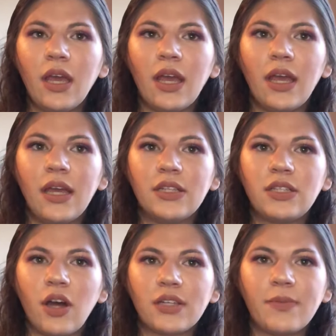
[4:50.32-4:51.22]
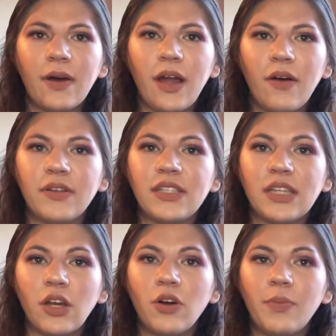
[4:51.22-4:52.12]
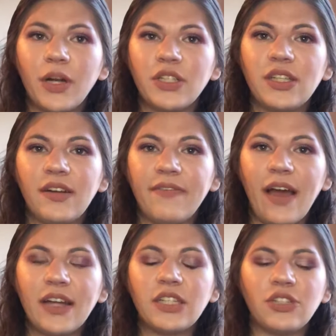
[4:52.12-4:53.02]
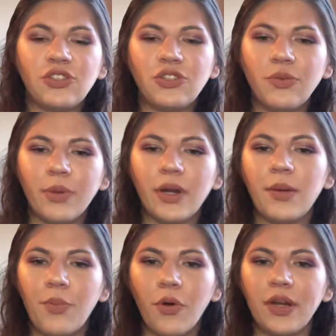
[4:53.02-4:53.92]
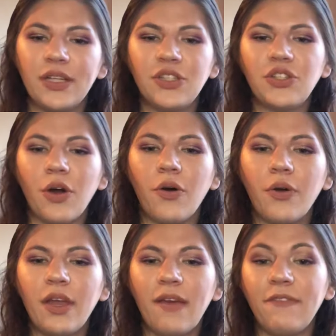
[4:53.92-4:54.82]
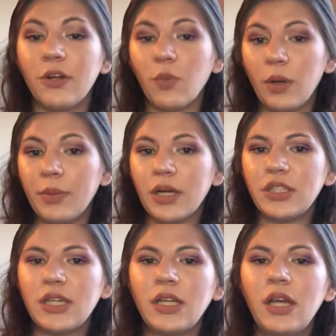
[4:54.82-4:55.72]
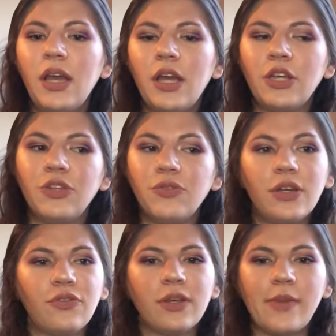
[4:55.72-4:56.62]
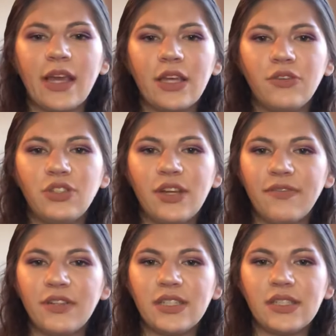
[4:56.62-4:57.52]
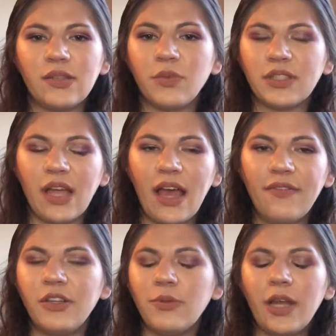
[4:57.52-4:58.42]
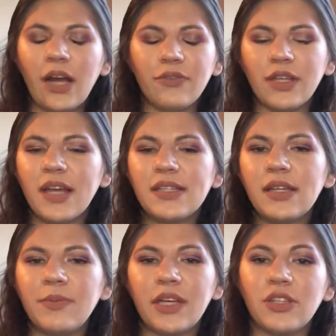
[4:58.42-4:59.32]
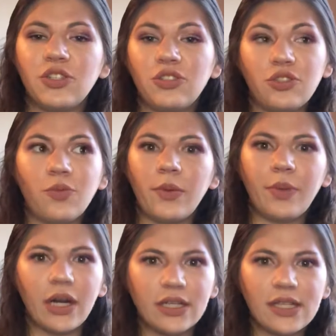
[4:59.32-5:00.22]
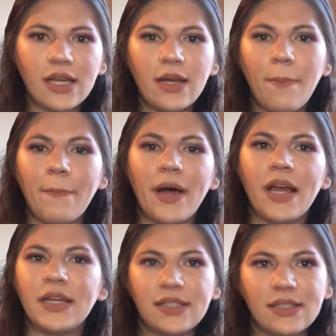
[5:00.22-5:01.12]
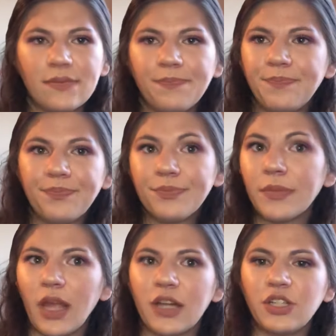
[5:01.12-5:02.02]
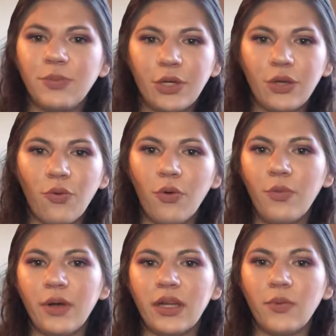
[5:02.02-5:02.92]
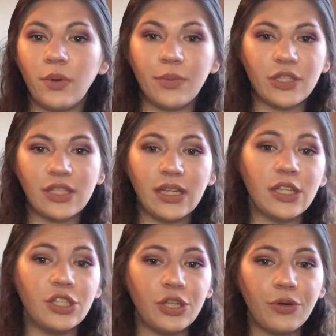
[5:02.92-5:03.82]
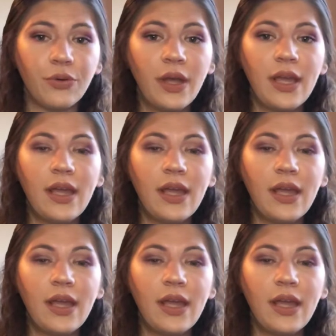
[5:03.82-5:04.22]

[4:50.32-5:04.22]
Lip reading: it talks about how a single person effect is super important. So if you're one person, you can really make a huge difference in someone's life, and you may not realize it because you're just one person, but it's actually pretty cool what one person can do.